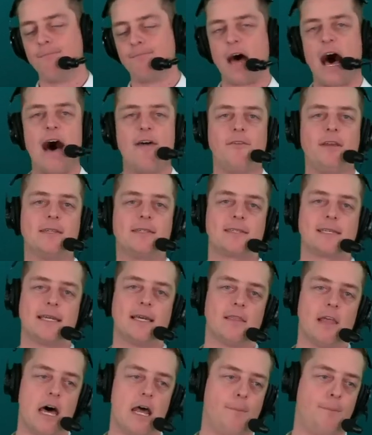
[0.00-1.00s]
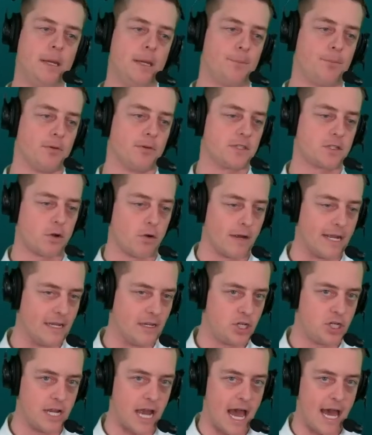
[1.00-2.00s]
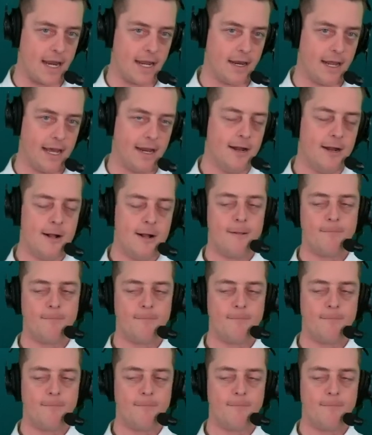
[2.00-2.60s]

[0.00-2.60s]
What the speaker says: Obviously, a lot of people screenshotted it,